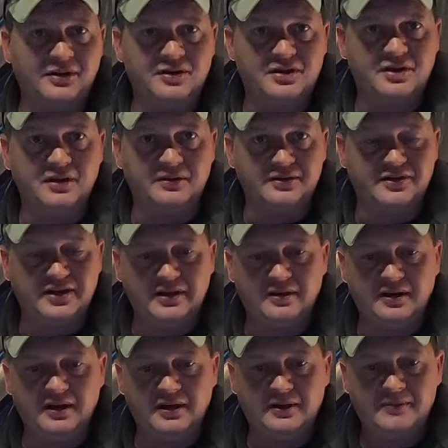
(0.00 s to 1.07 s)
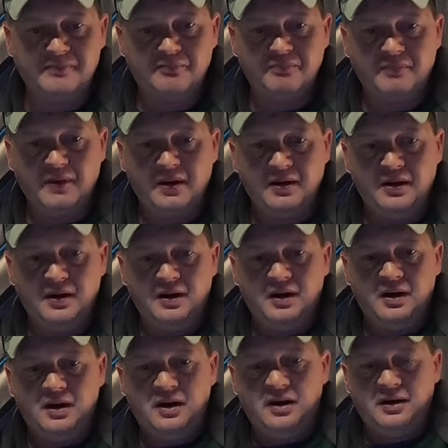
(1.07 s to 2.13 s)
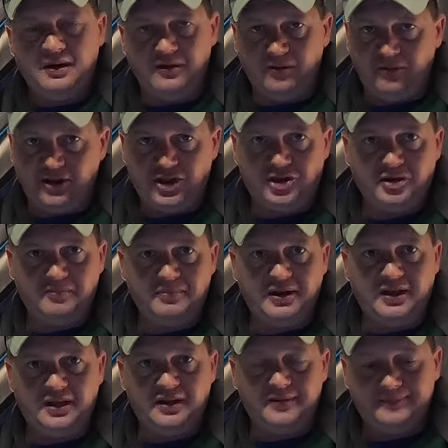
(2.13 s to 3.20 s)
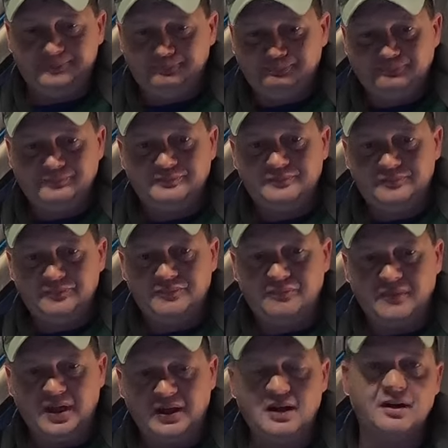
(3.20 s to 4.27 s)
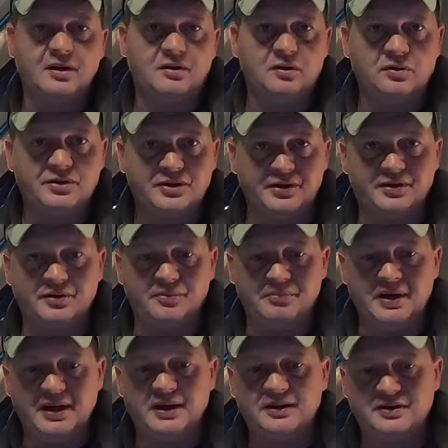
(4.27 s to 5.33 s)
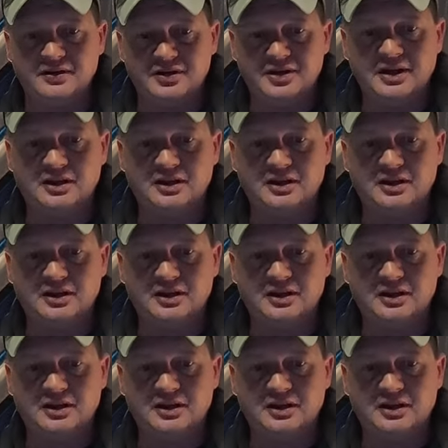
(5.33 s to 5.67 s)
they're still sitting here. You know, they should be getting closer to bays and